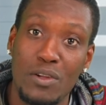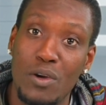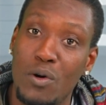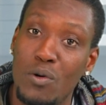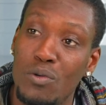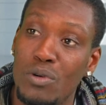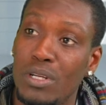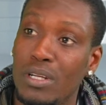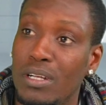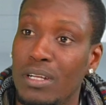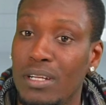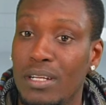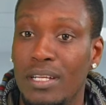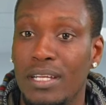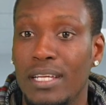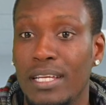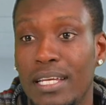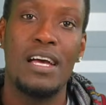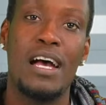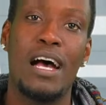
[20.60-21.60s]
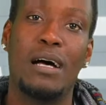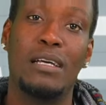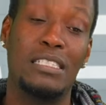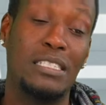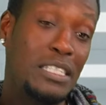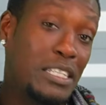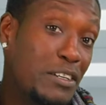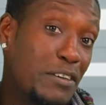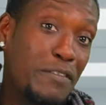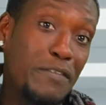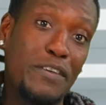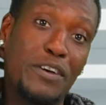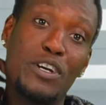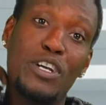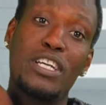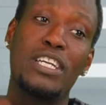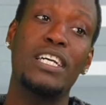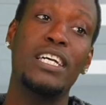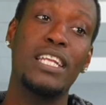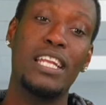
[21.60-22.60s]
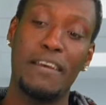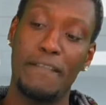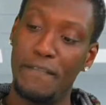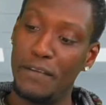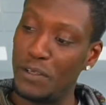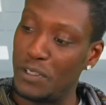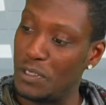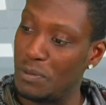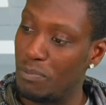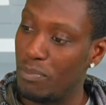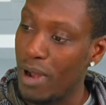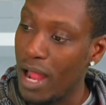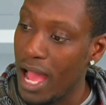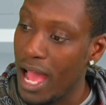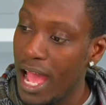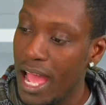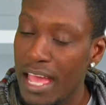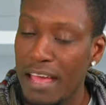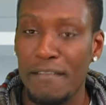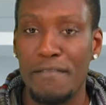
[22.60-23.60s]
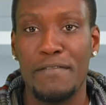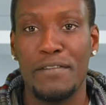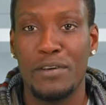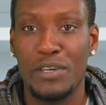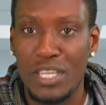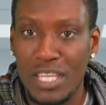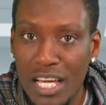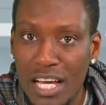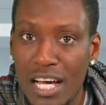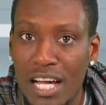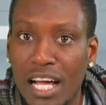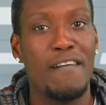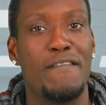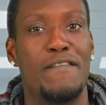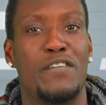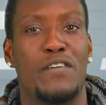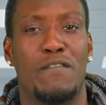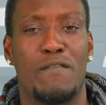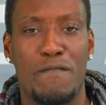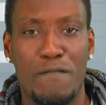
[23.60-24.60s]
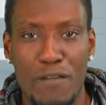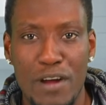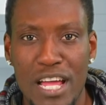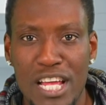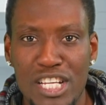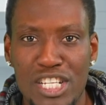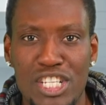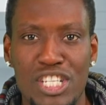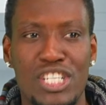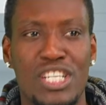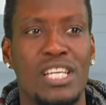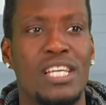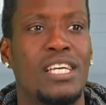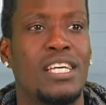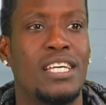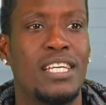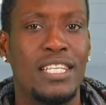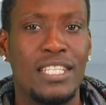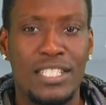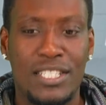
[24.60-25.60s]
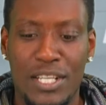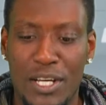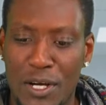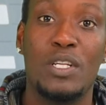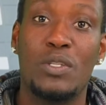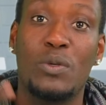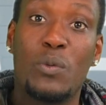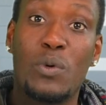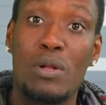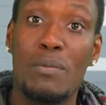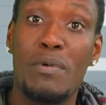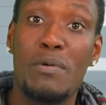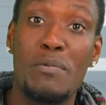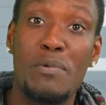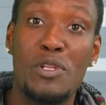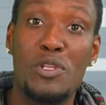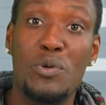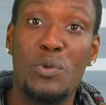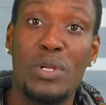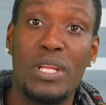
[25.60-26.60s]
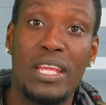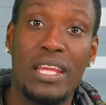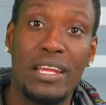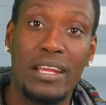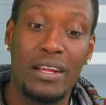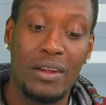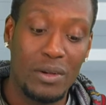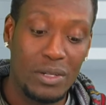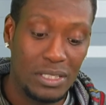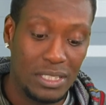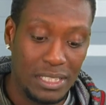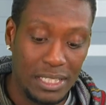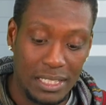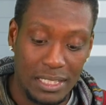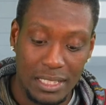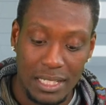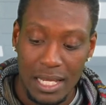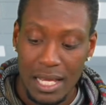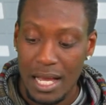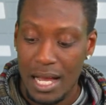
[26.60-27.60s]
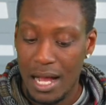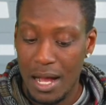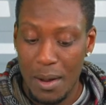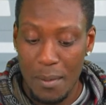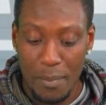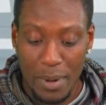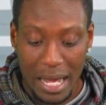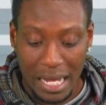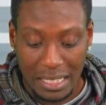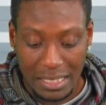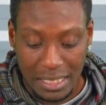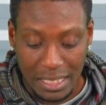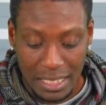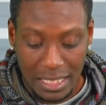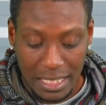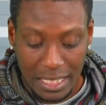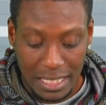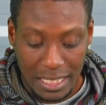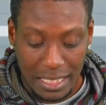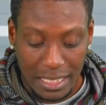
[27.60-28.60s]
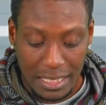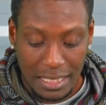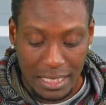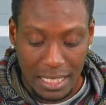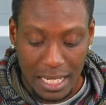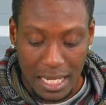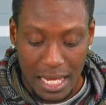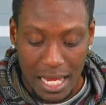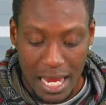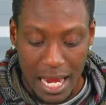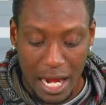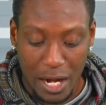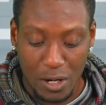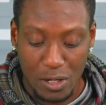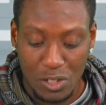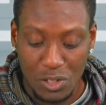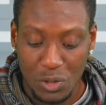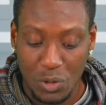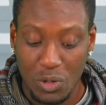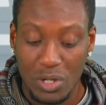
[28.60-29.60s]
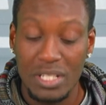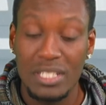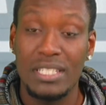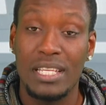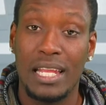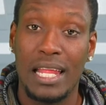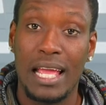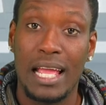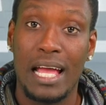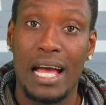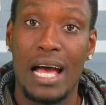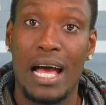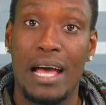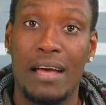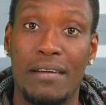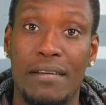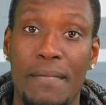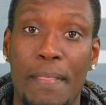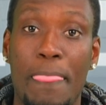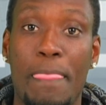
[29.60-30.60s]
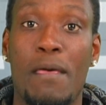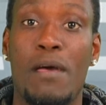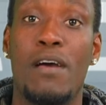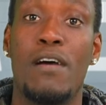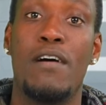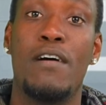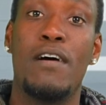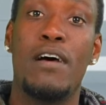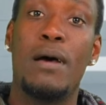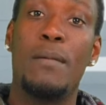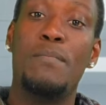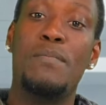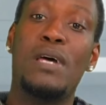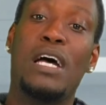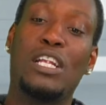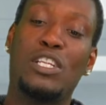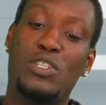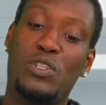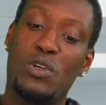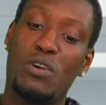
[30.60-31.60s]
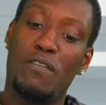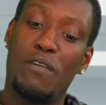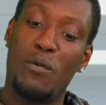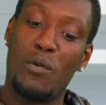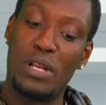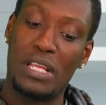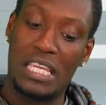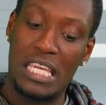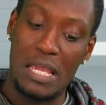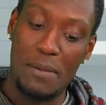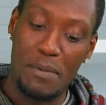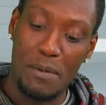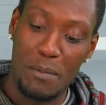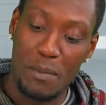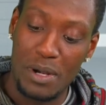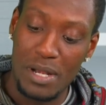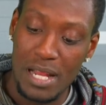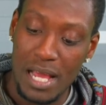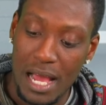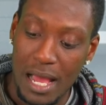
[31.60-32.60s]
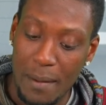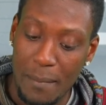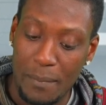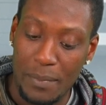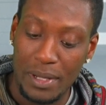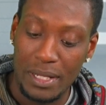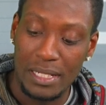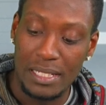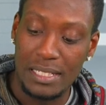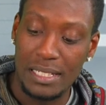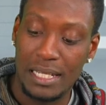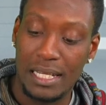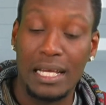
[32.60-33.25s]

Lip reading: older. I still feel good, I feel spry, I feel young, I feel fresh. So what I'm gonna be doing here is just unboxing these Air Jordans that I got. Not sure if I want to keep them or not, but